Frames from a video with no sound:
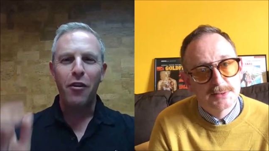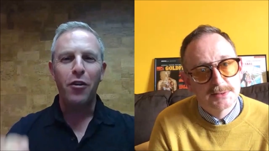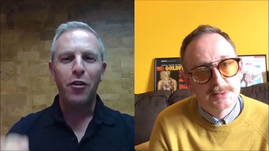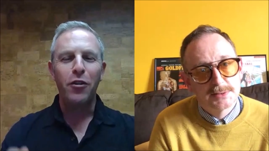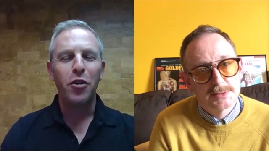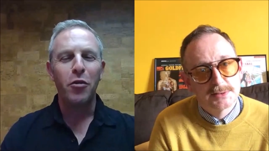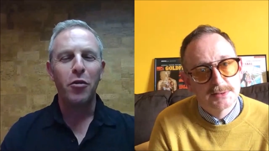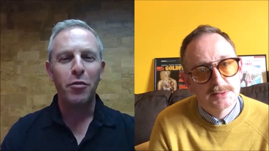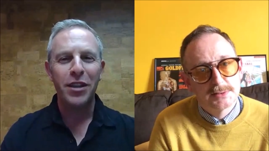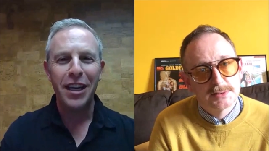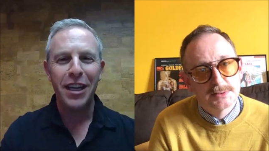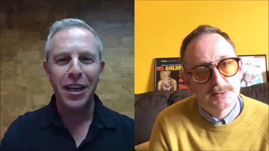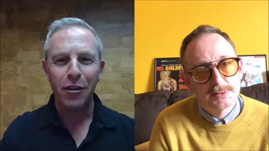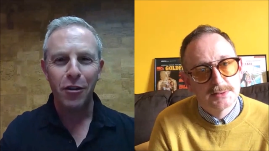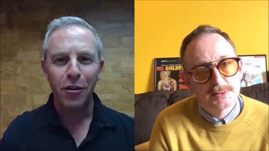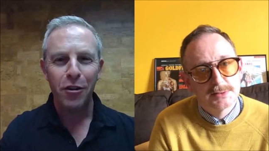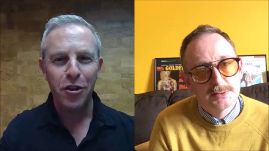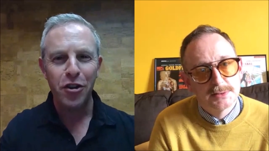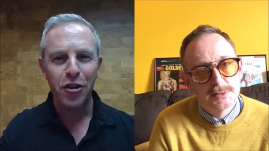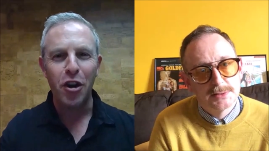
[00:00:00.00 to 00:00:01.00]
Speaker 1: advert or
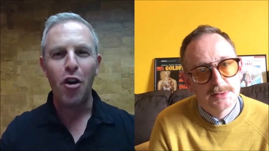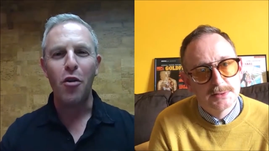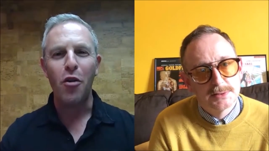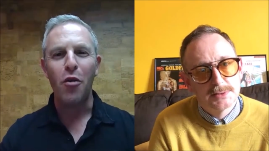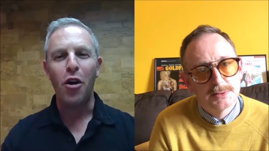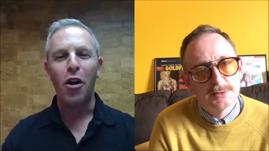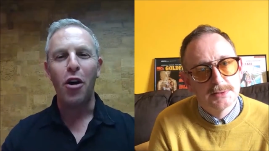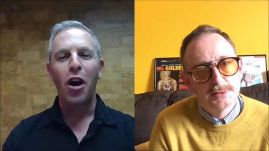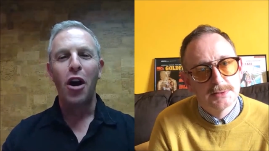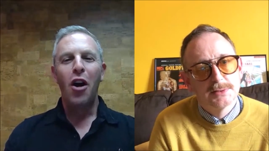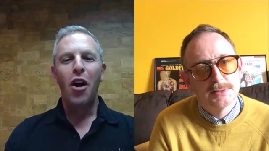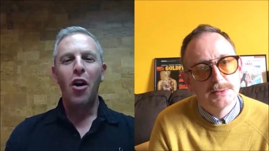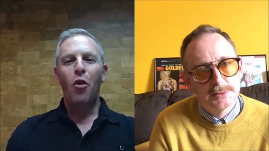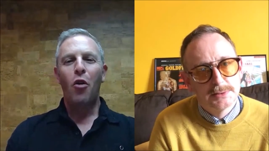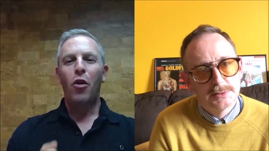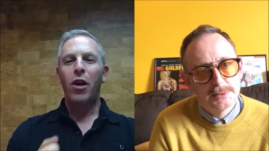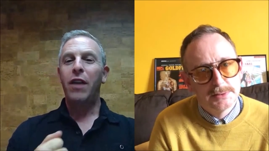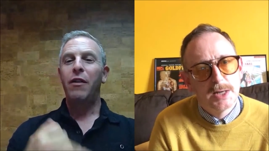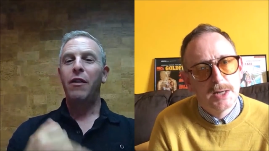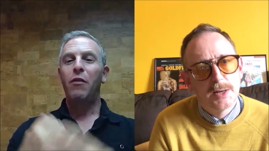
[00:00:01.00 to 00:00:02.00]
particular show, or
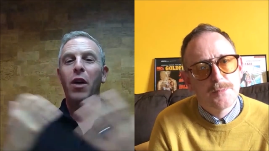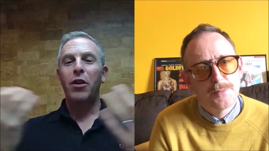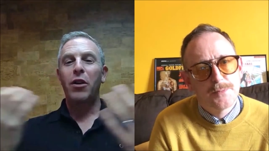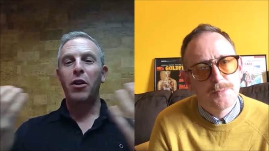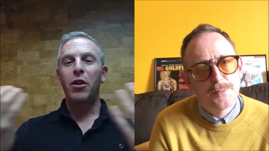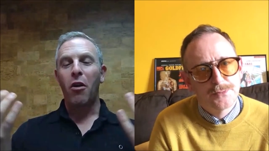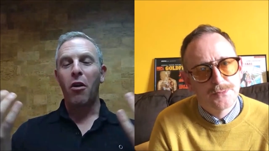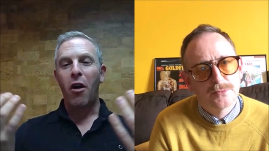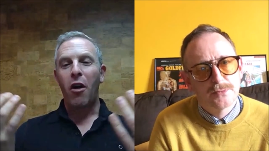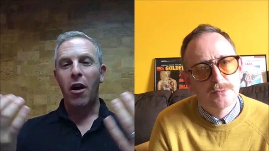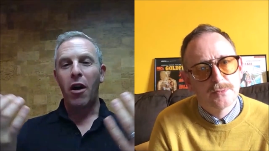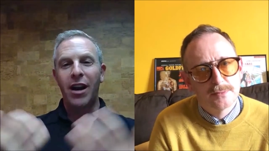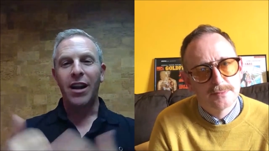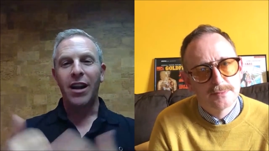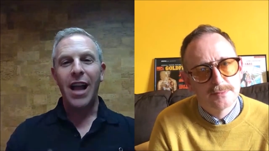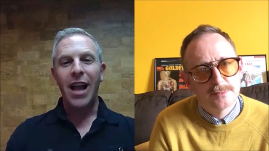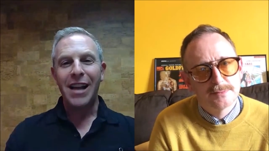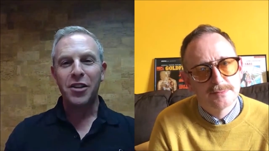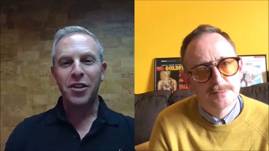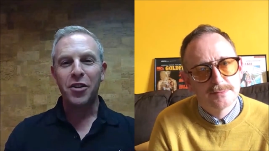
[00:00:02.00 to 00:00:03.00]
or even when you were on a
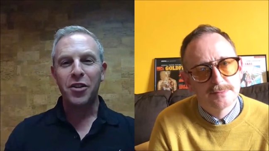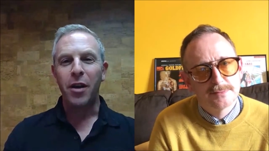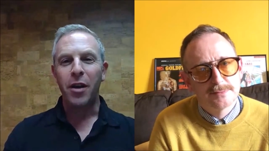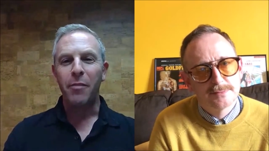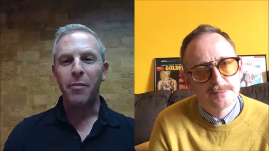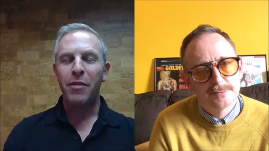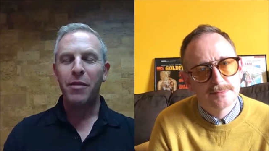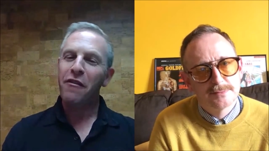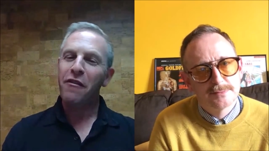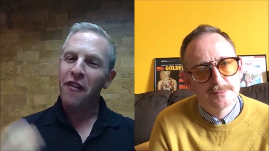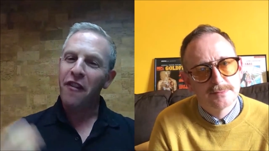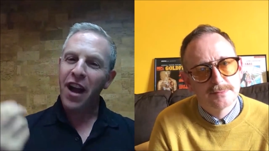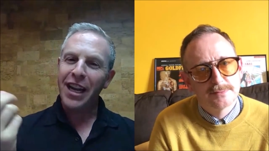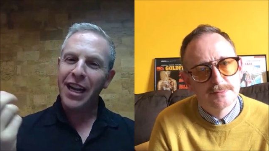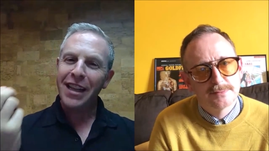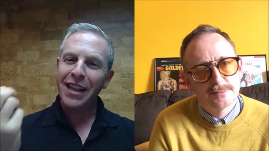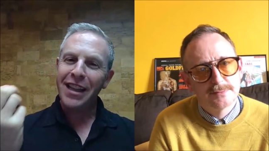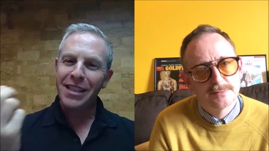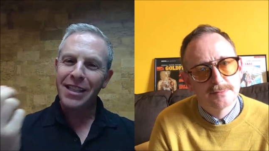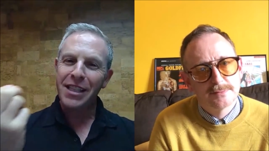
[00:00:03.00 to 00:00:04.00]
class trip and
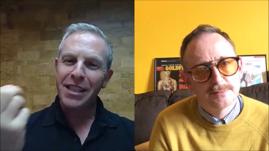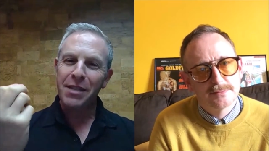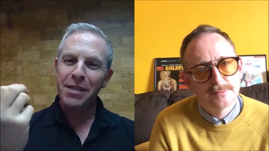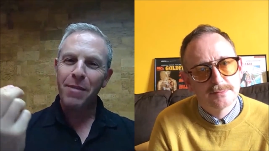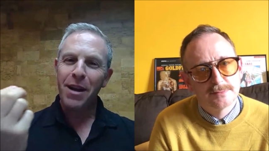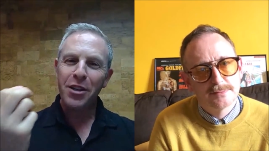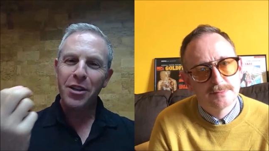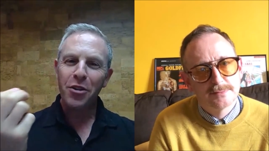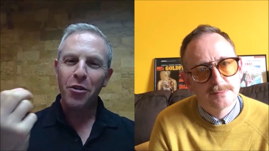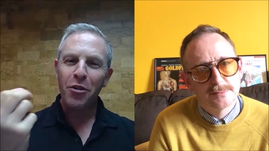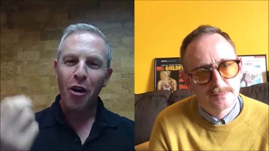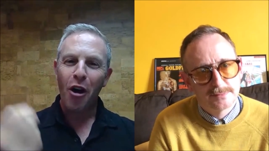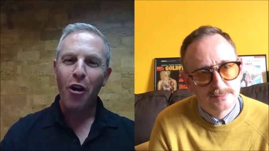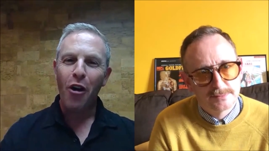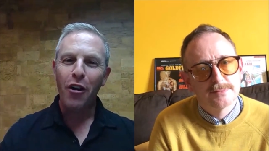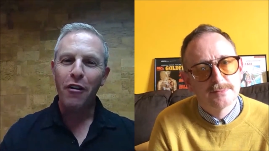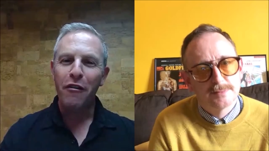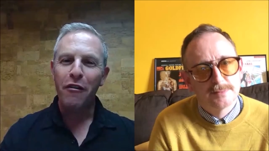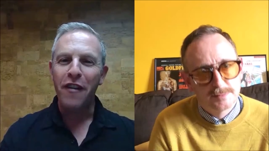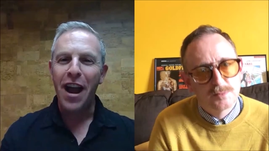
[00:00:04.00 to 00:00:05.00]
finding that special
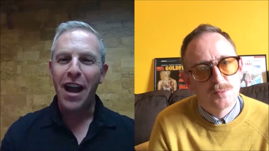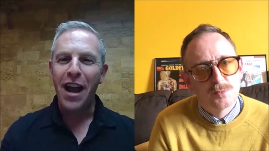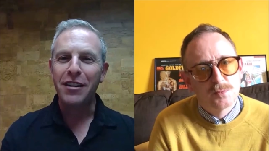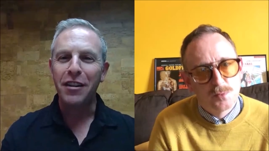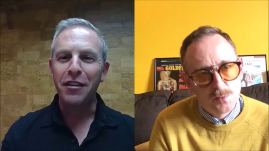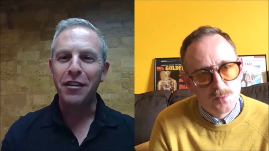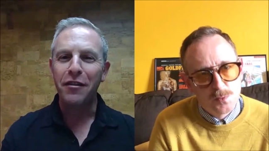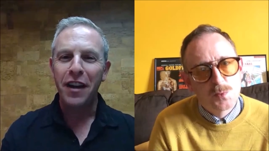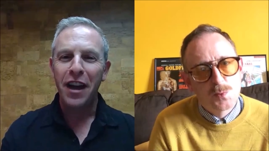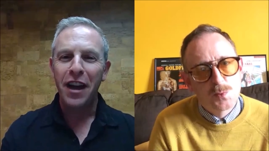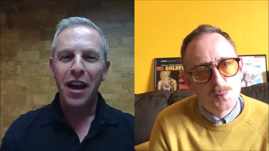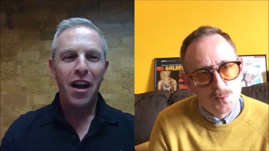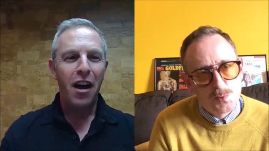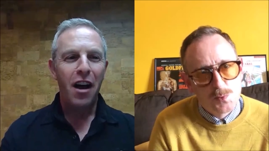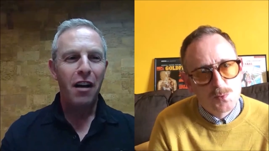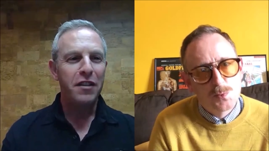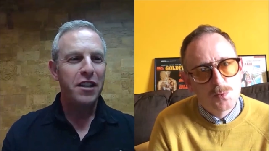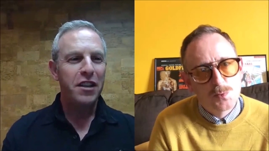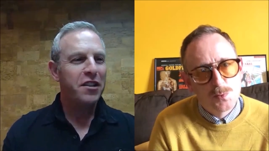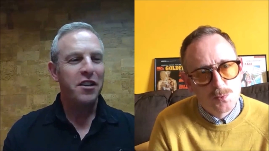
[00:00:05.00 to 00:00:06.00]
artifact of
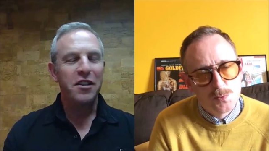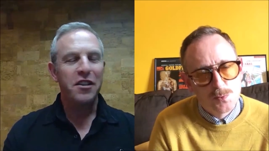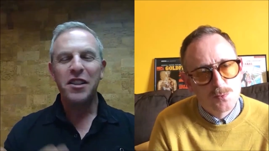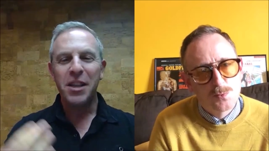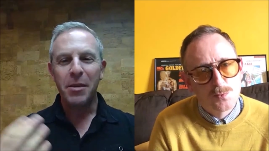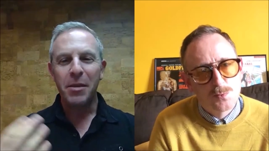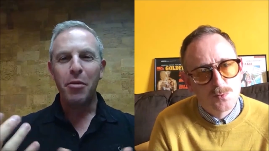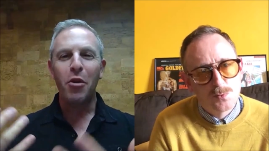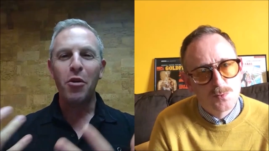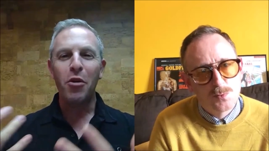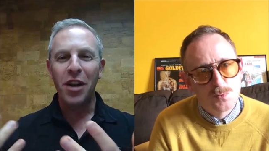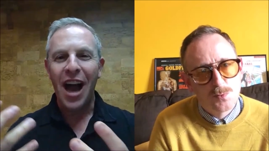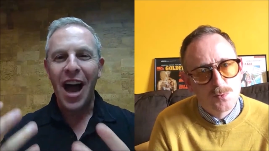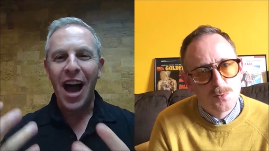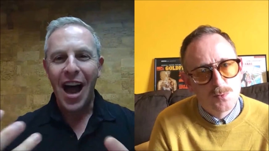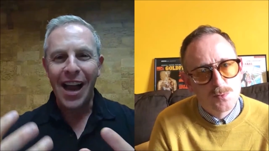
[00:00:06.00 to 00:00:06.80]
of just a simple